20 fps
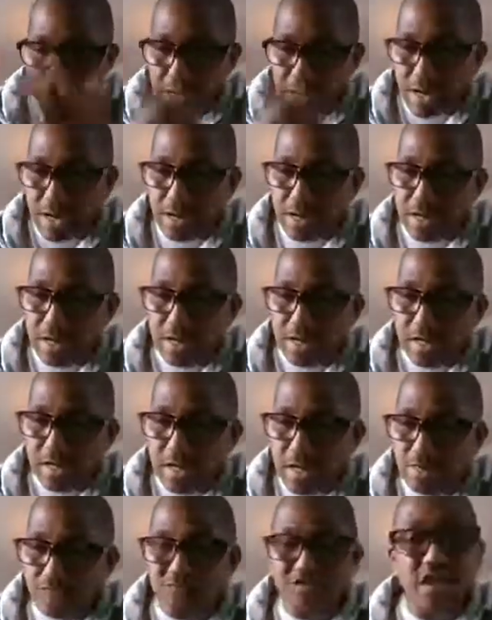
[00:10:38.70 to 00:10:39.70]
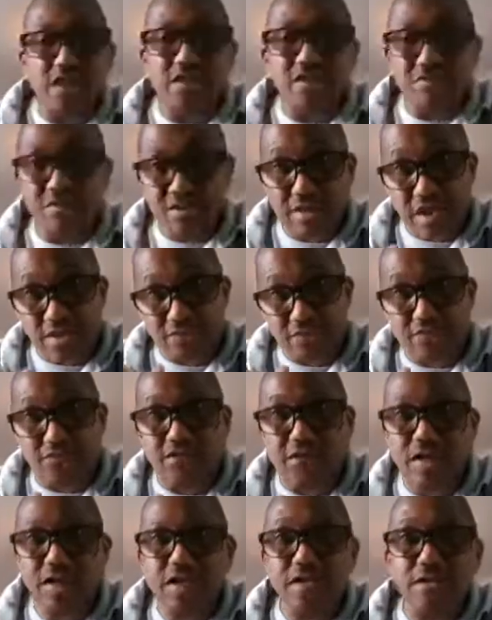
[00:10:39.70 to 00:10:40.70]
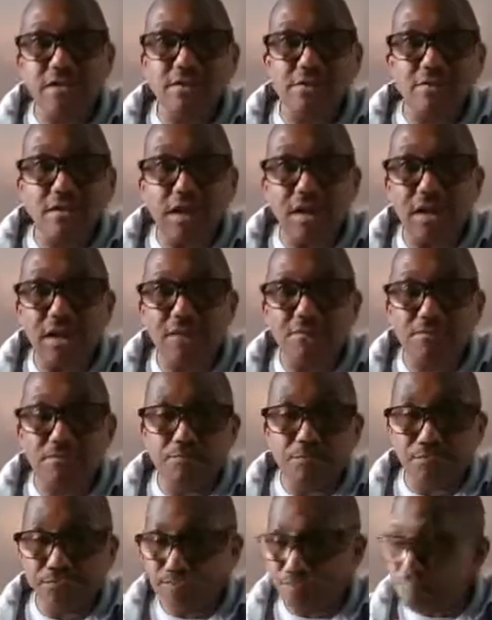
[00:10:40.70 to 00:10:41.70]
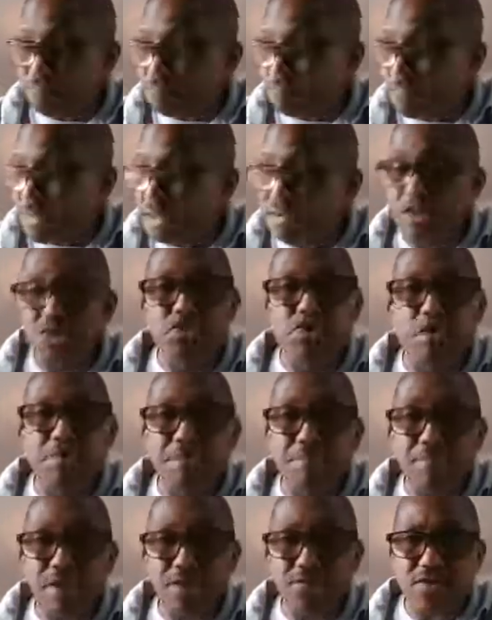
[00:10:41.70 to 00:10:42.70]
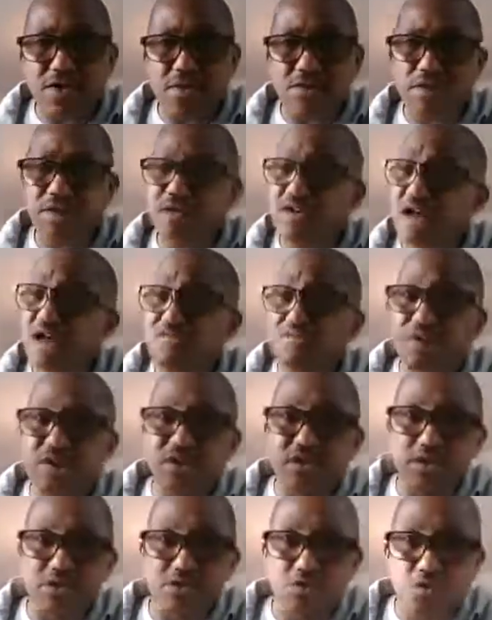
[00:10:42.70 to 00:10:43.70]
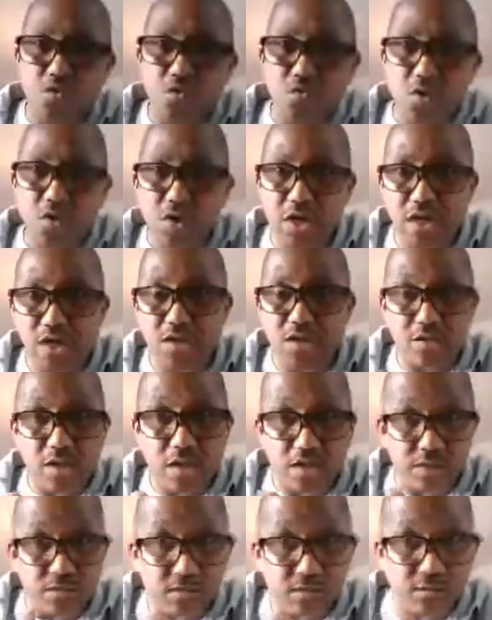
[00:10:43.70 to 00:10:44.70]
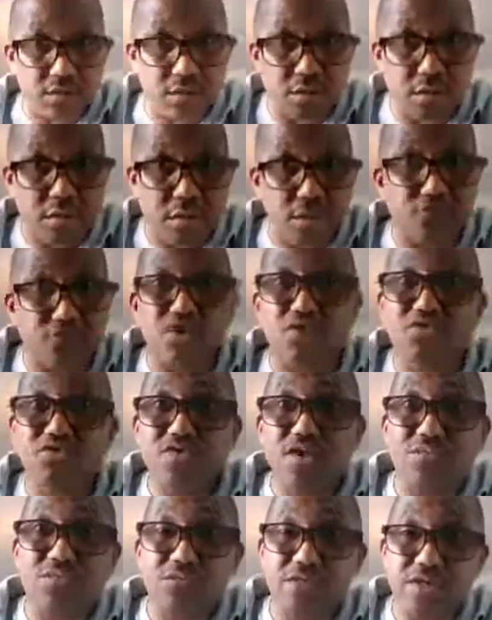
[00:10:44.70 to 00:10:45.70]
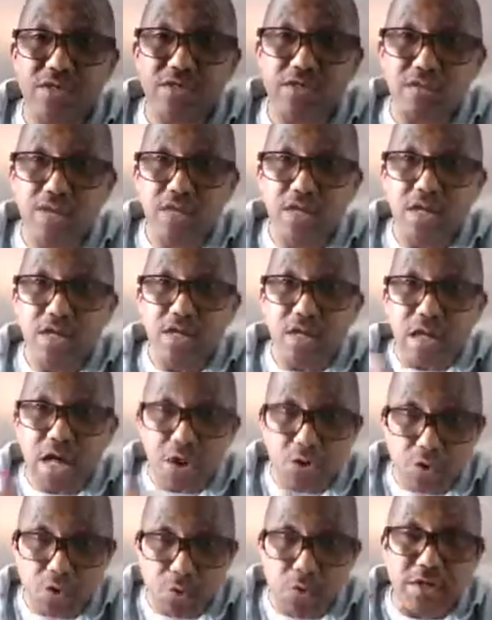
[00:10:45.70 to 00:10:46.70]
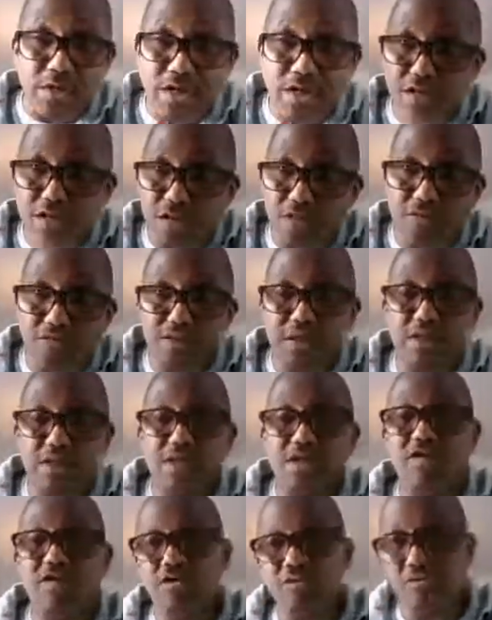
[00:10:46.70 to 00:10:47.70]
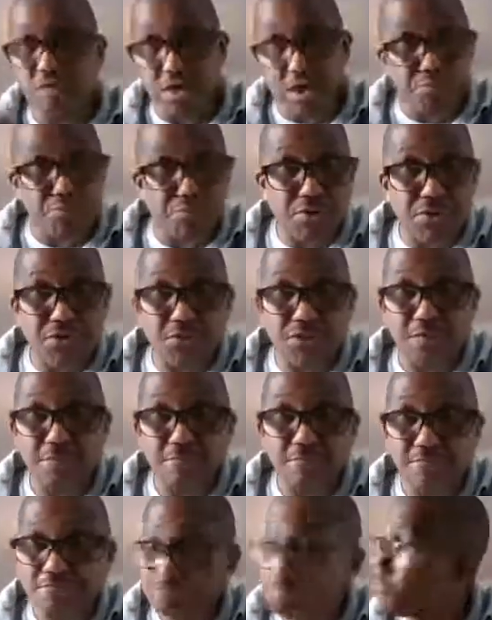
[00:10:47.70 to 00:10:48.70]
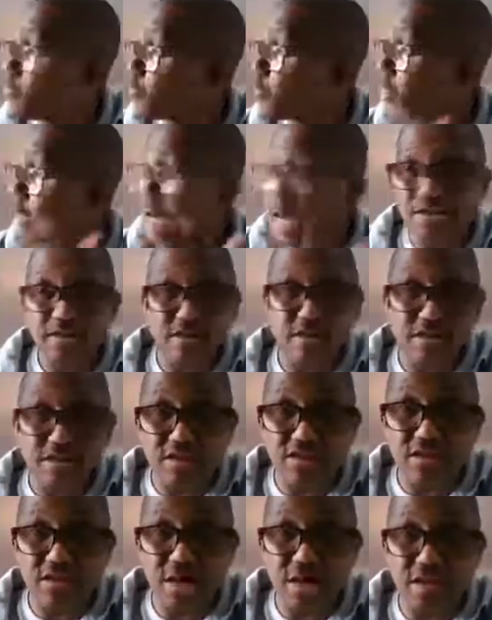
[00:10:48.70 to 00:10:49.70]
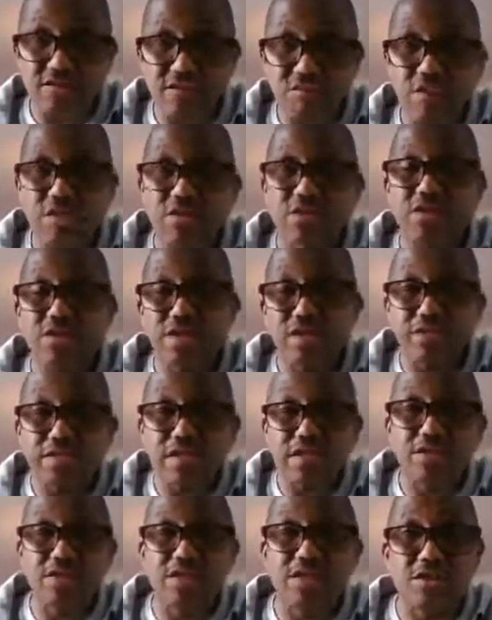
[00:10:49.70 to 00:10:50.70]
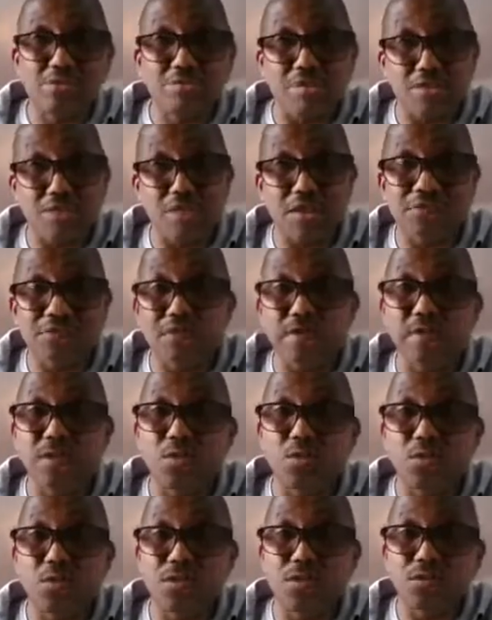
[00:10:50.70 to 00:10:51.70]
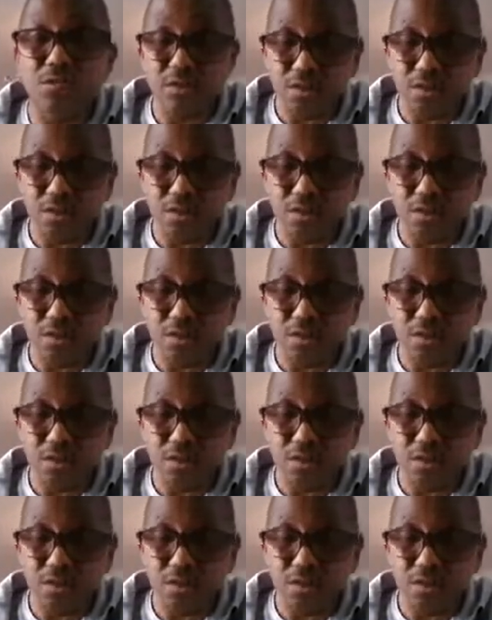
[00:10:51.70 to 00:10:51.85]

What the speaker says: Uh, Frank Timis have a very disturbing background. He have been in cocaine and drug trafficking, heroin and everything. He have been in prison, and this is the kind of person that these people are dealing with.